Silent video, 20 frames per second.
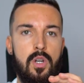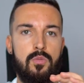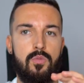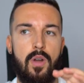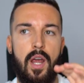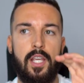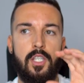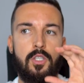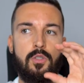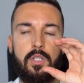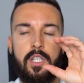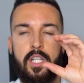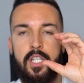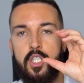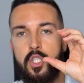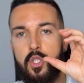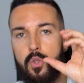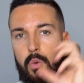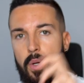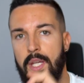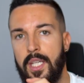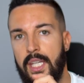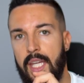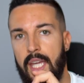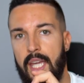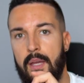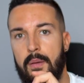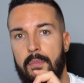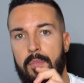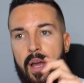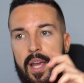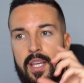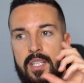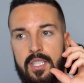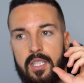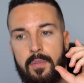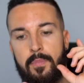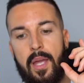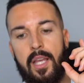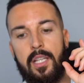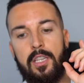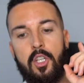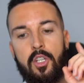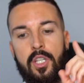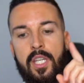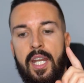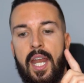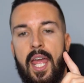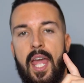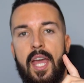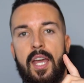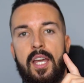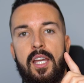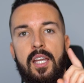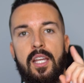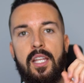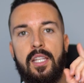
right, you can tweak it by looking at